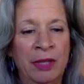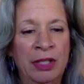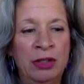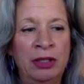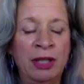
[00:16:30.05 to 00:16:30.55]

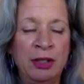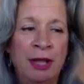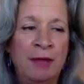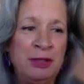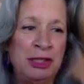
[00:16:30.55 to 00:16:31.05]
you'd
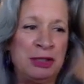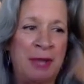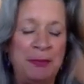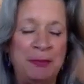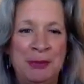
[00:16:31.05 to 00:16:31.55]
love to just
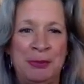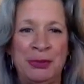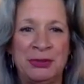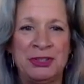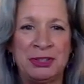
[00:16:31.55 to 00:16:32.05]
help
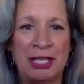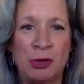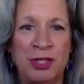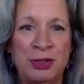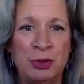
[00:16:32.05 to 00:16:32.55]
people
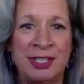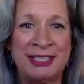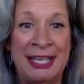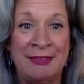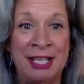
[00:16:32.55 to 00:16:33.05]
sort of
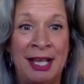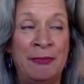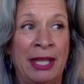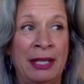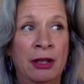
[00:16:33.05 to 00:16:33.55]
save time,
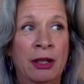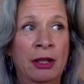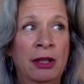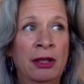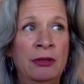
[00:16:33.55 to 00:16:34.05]
that
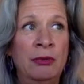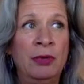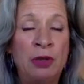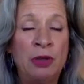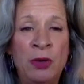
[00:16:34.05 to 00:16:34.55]
we
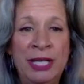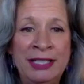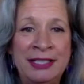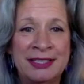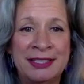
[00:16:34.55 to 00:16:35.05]
don't
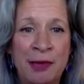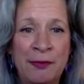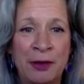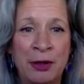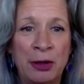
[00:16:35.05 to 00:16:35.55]
need to
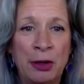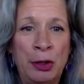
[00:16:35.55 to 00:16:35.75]
suffer.